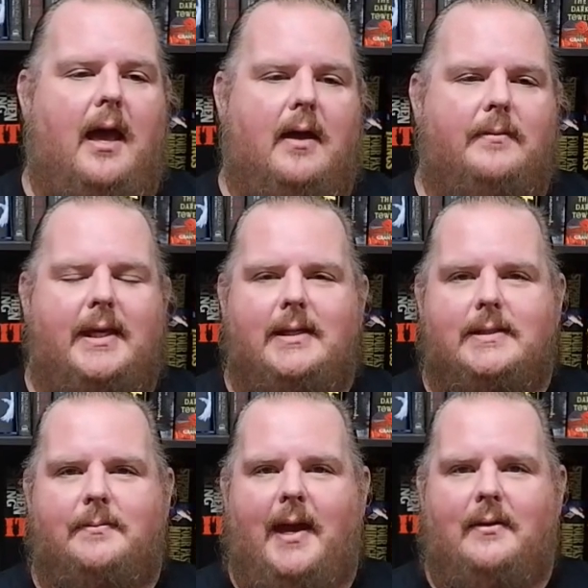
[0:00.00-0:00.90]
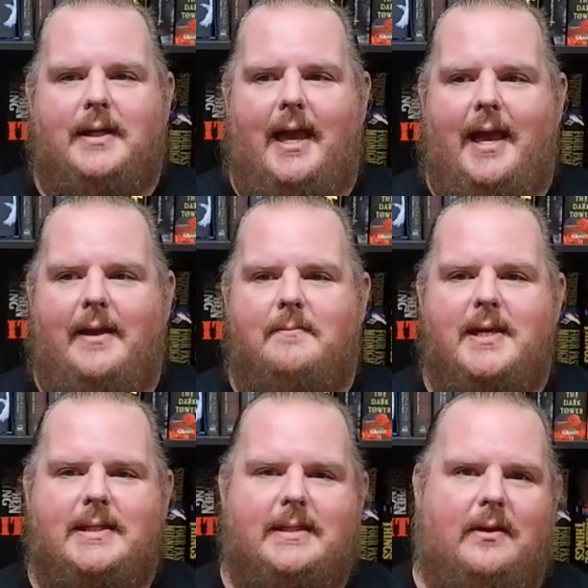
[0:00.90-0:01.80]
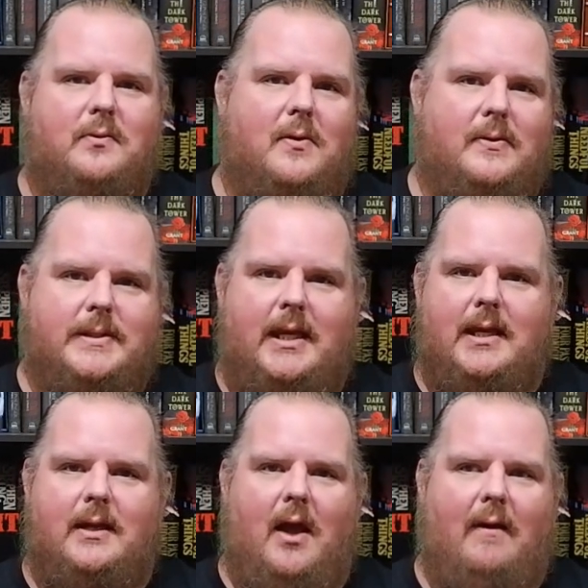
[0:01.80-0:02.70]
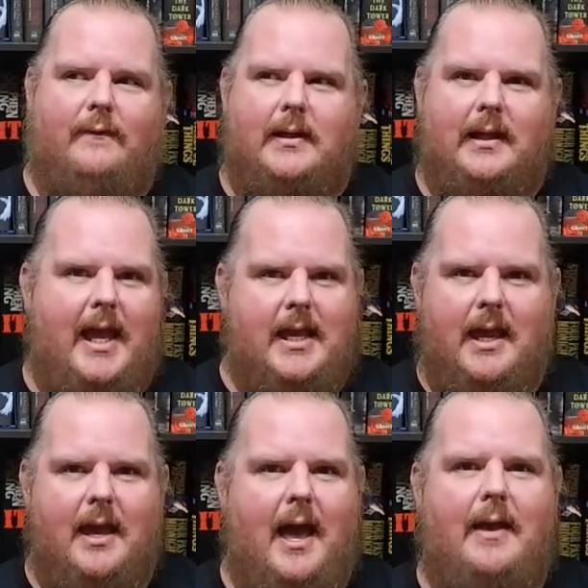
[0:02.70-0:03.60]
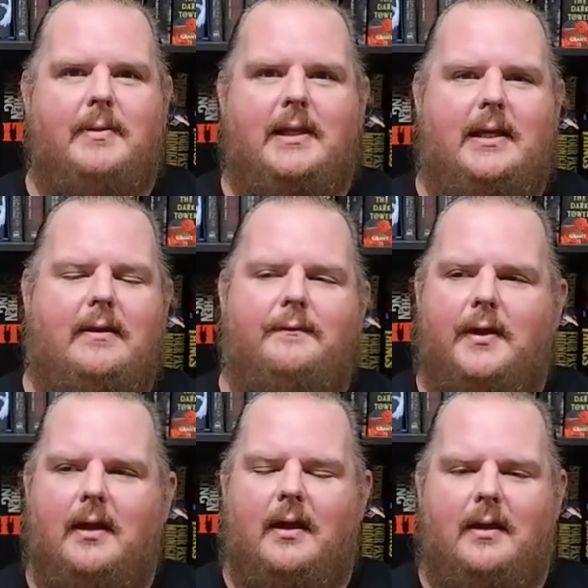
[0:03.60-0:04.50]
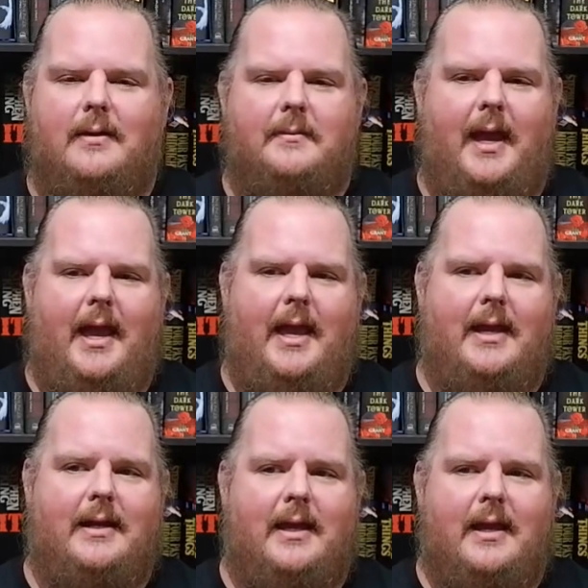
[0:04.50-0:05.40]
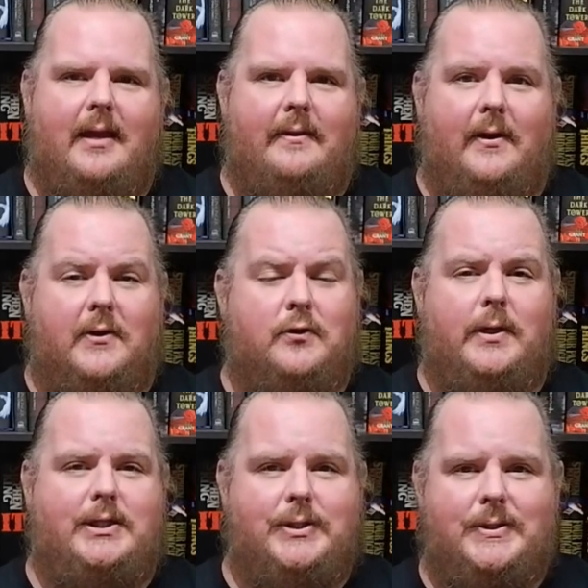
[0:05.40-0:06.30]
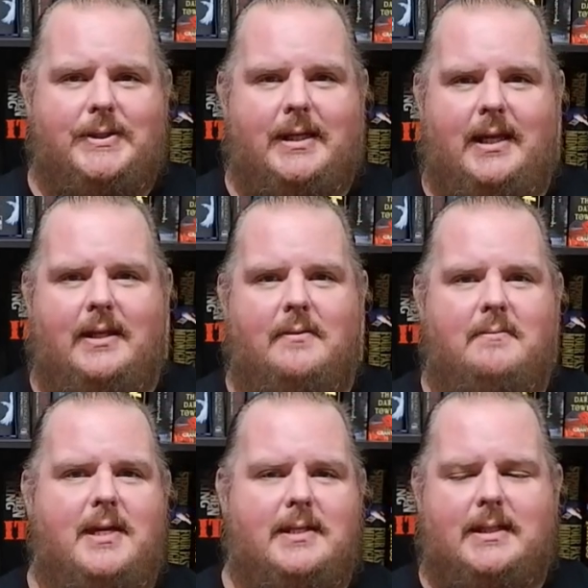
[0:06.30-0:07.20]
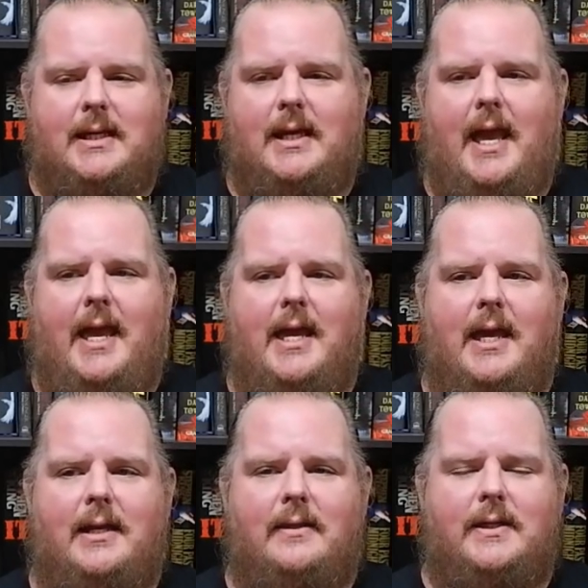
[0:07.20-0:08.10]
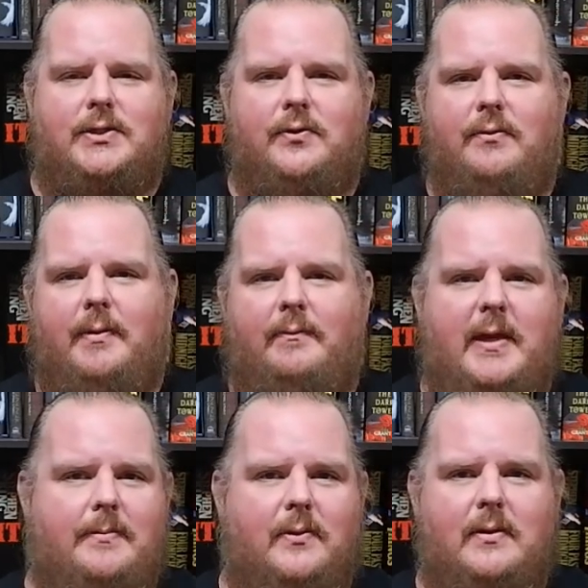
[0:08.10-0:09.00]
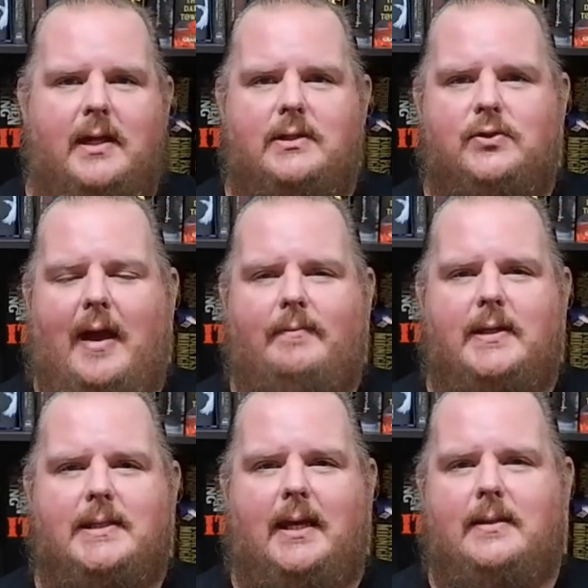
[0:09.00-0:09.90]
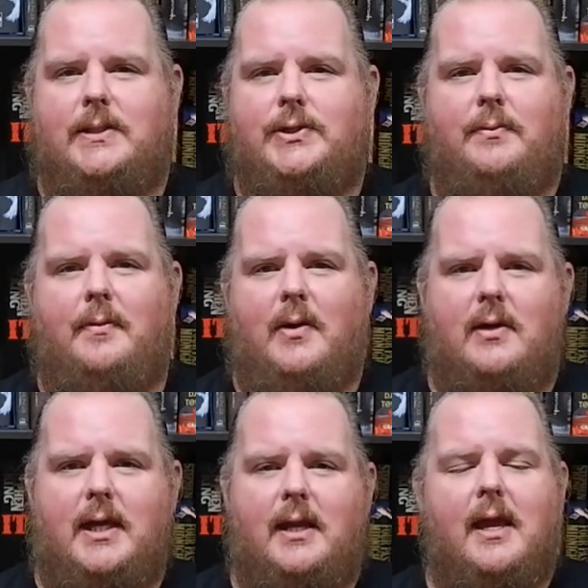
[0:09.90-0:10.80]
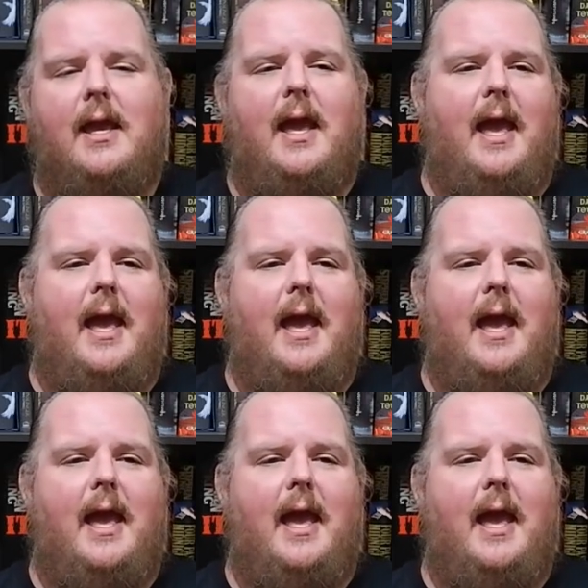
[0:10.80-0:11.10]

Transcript: It is about a mist that rolls in off a lake, I believe, and there are creatures in the mist, and this group of people get trapped inside this supermarket,